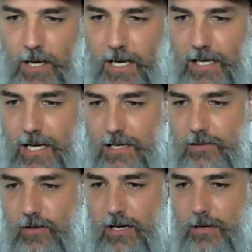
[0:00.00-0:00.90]
Hey
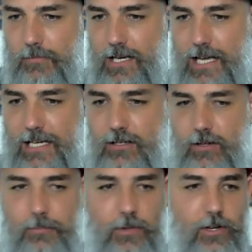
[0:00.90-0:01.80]
guys, sorry I'm late.
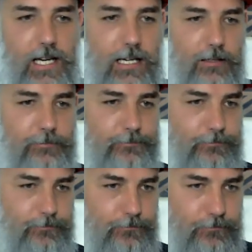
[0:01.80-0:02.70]
Grim Green.
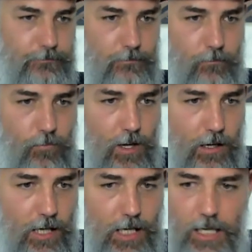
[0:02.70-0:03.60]

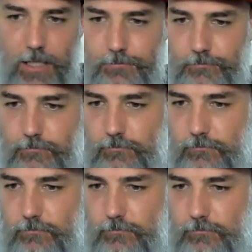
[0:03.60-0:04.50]

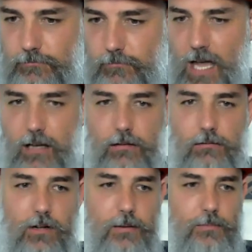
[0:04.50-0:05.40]
Yeah,
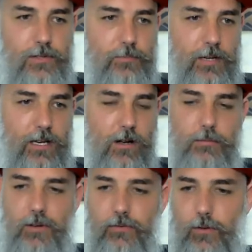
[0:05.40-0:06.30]
Grim's been
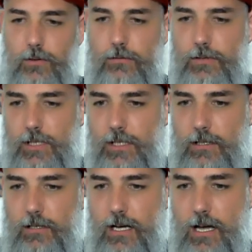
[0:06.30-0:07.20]
on before.
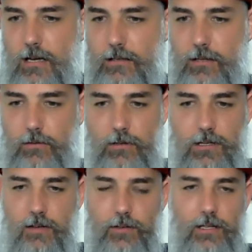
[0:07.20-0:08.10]
He
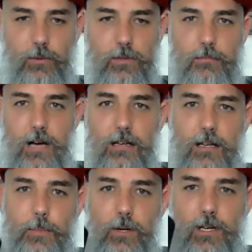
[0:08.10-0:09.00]
definitely wouldn't mind
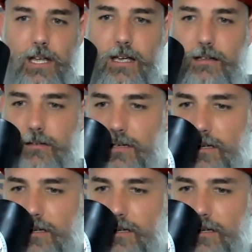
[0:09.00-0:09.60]
coming on again.